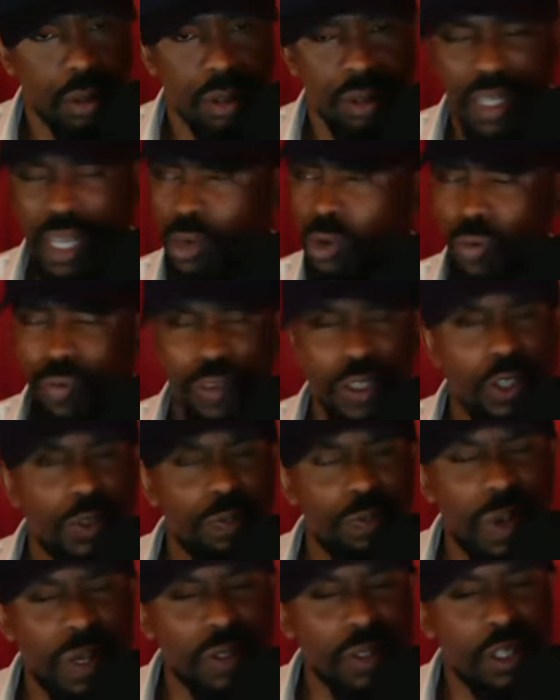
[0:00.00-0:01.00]
They don't
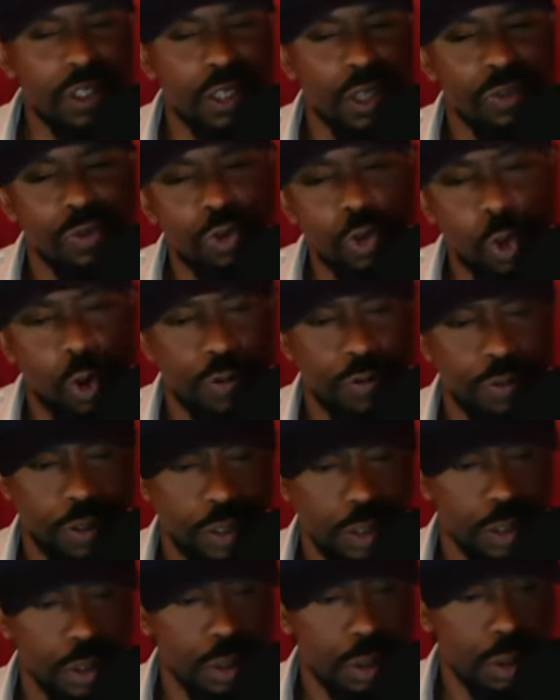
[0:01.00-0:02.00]
respect his authority.